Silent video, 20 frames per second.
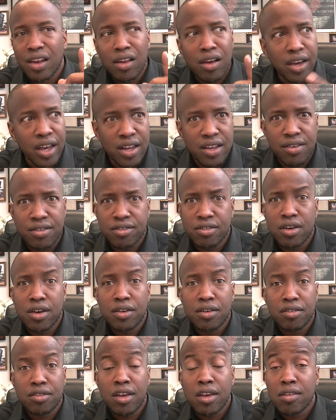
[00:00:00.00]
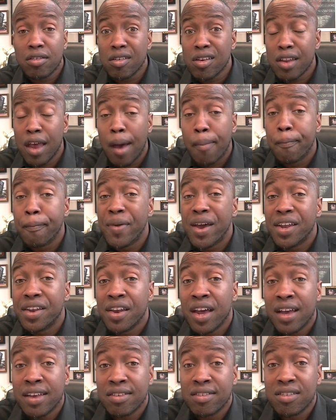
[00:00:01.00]
look at his son and say, "Son, I bet
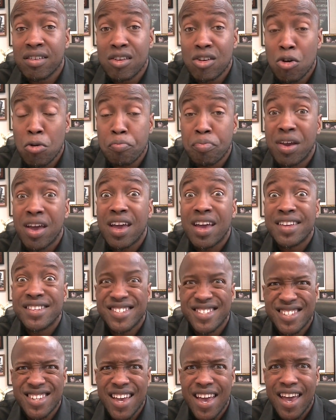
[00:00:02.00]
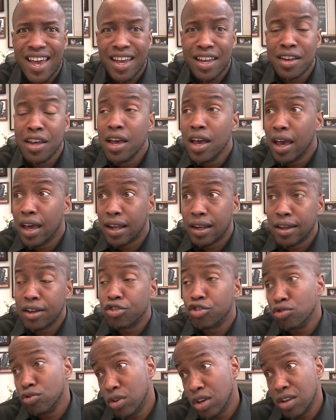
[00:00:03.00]
not see your pants sagging
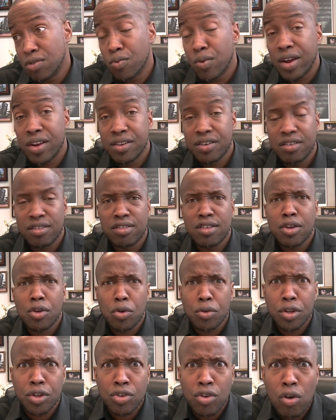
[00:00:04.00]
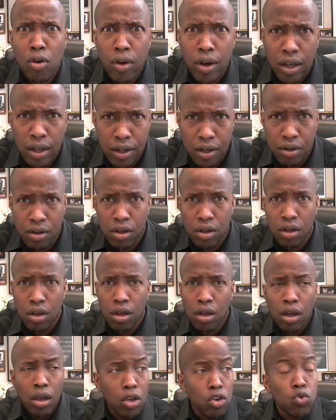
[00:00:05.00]
unless you're getting ready to sit on the toilet.
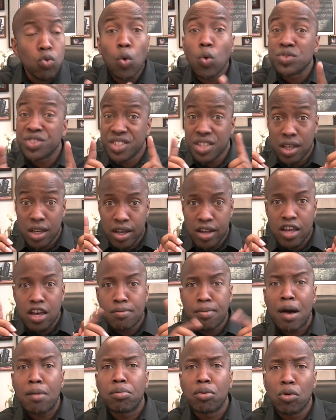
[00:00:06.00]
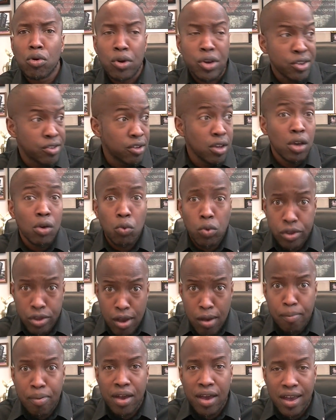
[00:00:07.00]
You won't see any of my boys with
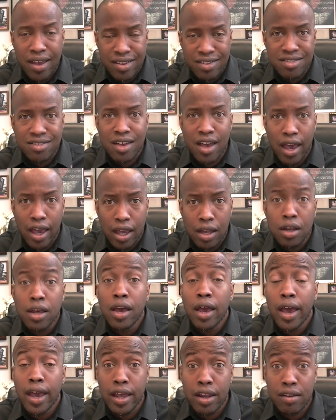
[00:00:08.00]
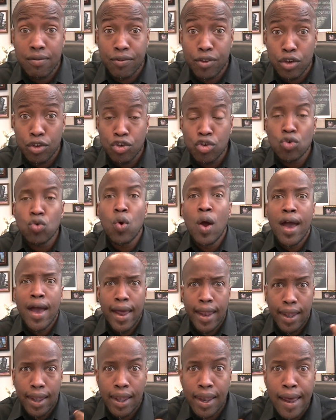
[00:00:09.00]
their pants sagging, and if you do,
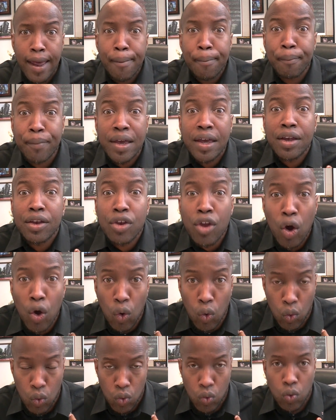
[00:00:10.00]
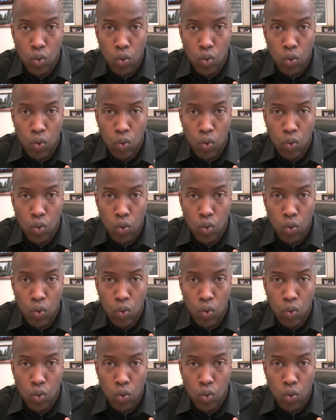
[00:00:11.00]
let me know.